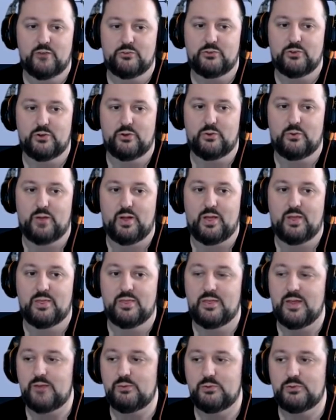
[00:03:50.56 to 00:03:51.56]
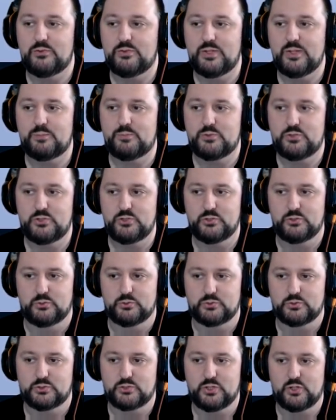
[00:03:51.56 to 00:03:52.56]
So that was tip
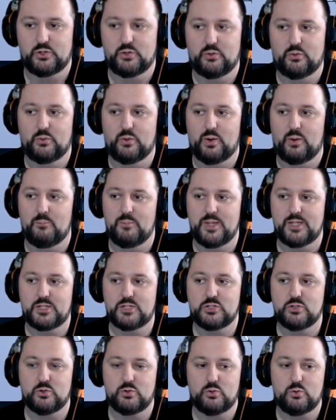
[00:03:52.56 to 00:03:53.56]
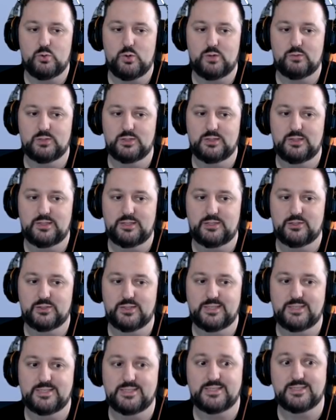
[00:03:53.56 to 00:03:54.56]
two. So make sure whoever the leader
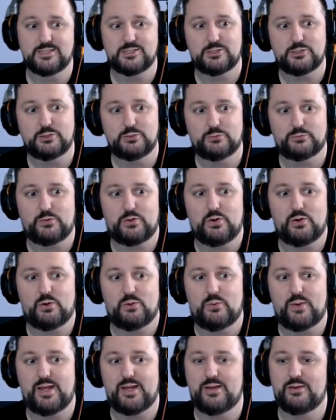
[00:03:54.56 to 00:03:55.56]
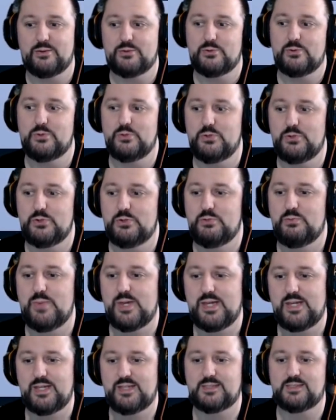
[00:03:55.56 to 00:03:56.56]
is isn't too far away or you
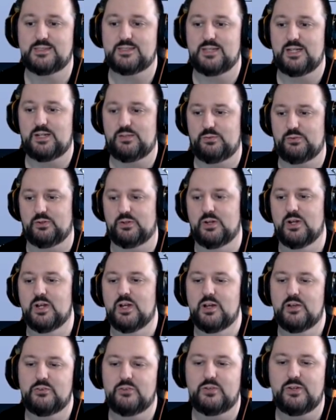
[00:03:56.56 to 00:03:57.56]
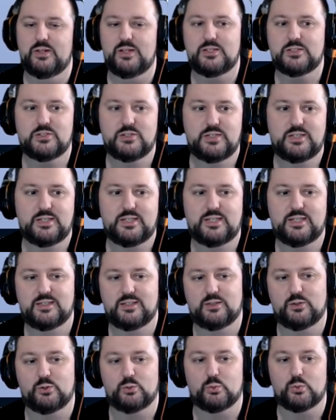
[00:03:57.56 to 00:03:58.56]
may suffer. So now let's go ahead and get
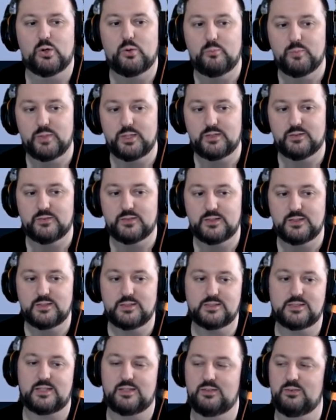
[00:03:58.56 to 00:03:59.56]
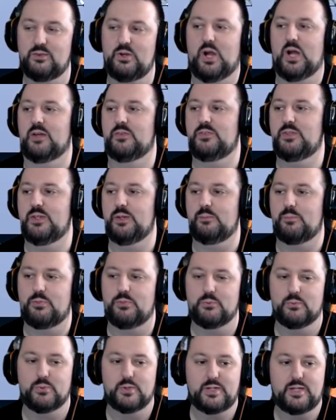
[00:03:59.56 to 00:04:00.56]
into the real meat of these uh, tip
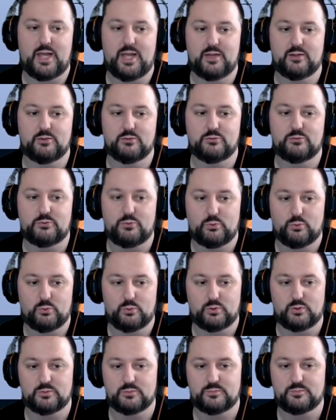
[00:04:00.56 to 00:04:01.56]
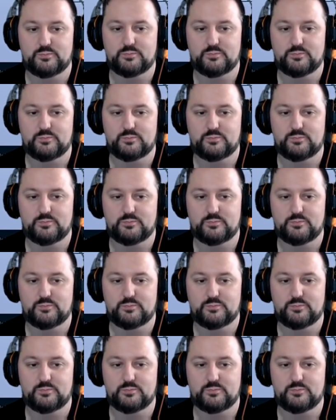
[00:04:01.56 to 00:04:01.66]
three and four.